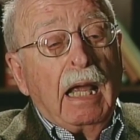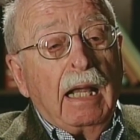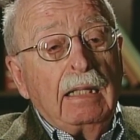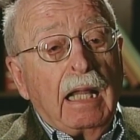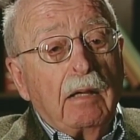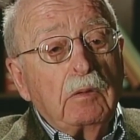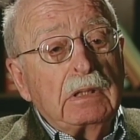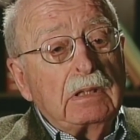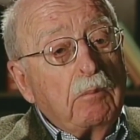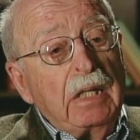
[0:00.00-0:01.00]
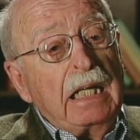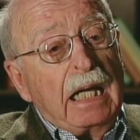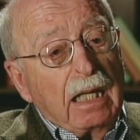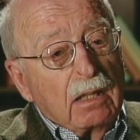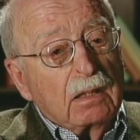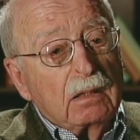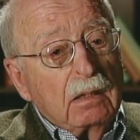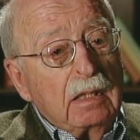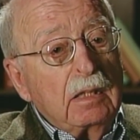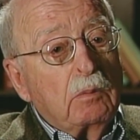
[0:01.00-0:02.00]
And that something
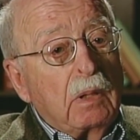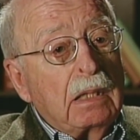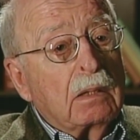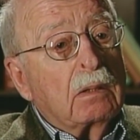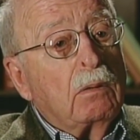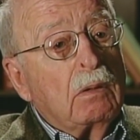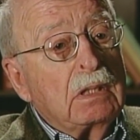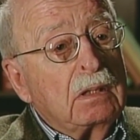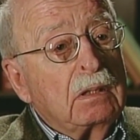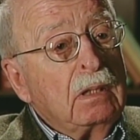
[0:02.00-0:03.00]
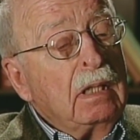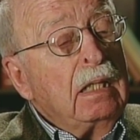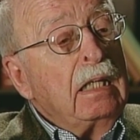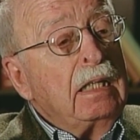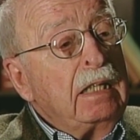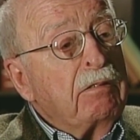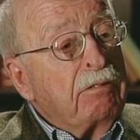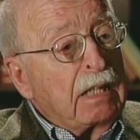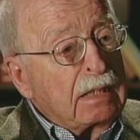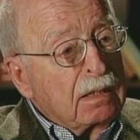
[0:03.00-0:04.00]
else is what causes the
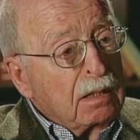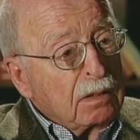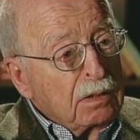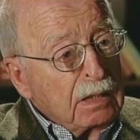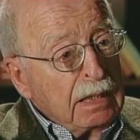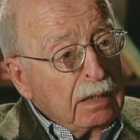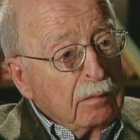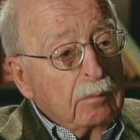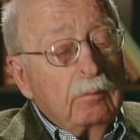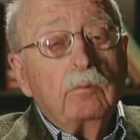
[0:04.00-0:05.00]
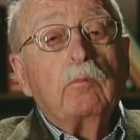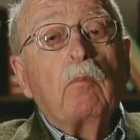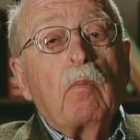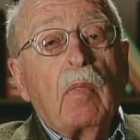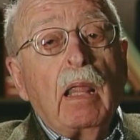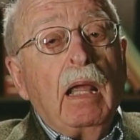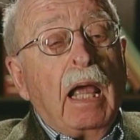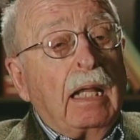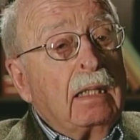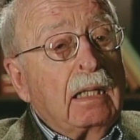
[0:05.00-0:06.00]
effects that are seen.
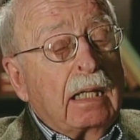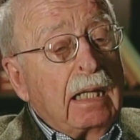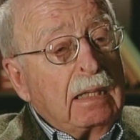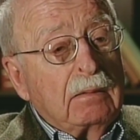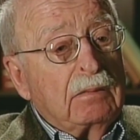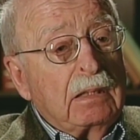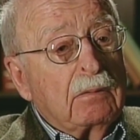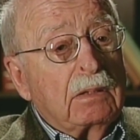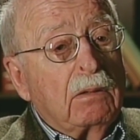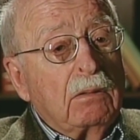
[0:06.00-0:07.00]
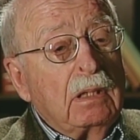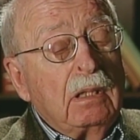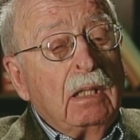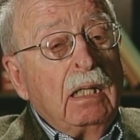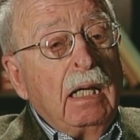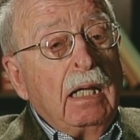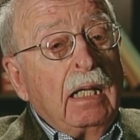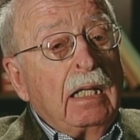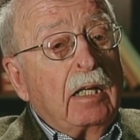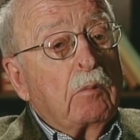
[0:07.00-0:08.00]
And in the case of serotonin,
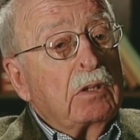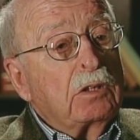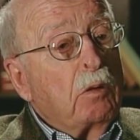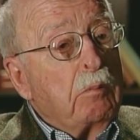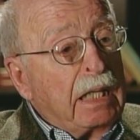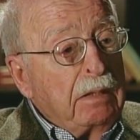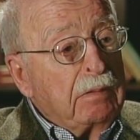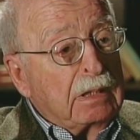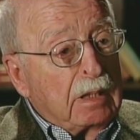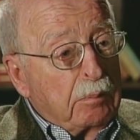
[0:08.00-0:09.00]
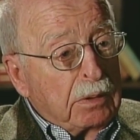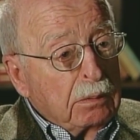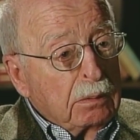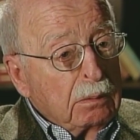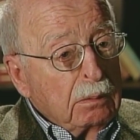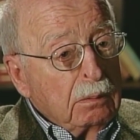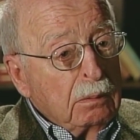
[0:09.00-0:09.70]
there were so many receptors.